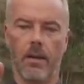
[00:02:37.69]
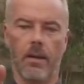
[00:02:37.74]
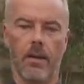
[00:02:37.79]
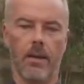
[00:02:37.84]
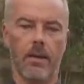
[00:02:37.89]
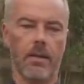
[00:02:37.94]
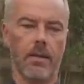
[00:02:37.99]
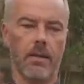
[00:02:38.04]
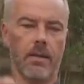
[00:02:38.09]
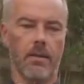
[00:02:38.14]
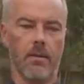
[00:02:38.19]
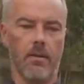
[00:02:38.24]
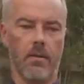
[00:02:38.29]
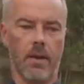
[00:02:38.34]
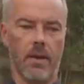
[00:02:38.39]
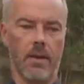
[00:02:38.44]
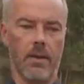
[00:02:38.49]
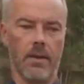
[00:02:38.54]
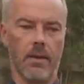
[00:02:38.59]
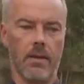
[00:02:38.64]
This is the
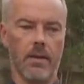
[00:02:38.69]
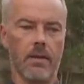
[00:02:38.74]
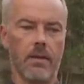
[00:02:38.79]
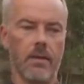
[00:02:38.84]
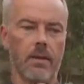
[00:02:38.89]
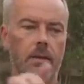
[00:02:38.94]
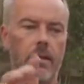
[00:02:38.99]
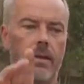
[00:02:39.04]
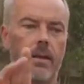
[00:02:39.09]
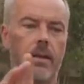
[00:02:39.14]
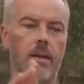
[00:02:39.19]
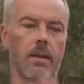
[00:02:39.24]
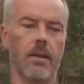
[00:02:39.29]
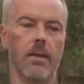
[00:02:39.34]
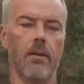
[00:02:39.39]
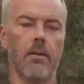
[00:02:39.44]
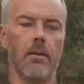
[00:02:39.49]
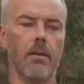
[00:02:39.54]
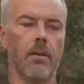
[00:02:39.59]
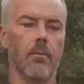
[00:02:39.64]
riser, and
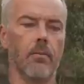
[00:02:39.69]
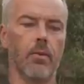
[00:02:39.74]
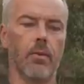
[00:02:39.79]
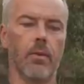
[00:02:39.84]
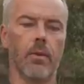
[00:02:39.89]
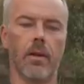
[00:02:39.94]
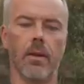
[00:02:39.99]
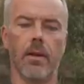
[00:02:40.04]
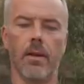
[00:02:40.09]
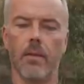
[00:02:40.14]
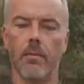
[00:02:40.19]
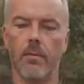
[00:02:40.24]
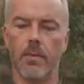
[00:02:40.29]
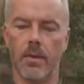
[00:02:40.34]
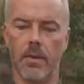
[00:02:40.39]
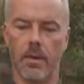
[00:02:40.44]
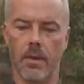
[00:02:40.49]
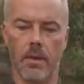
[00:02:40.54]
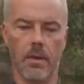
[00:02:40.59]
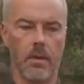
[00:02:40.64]
here you can put the
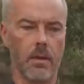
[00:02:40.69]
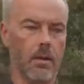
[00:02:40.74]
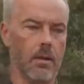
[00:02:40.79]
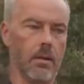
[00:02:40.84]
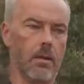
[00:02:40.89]
limbs in,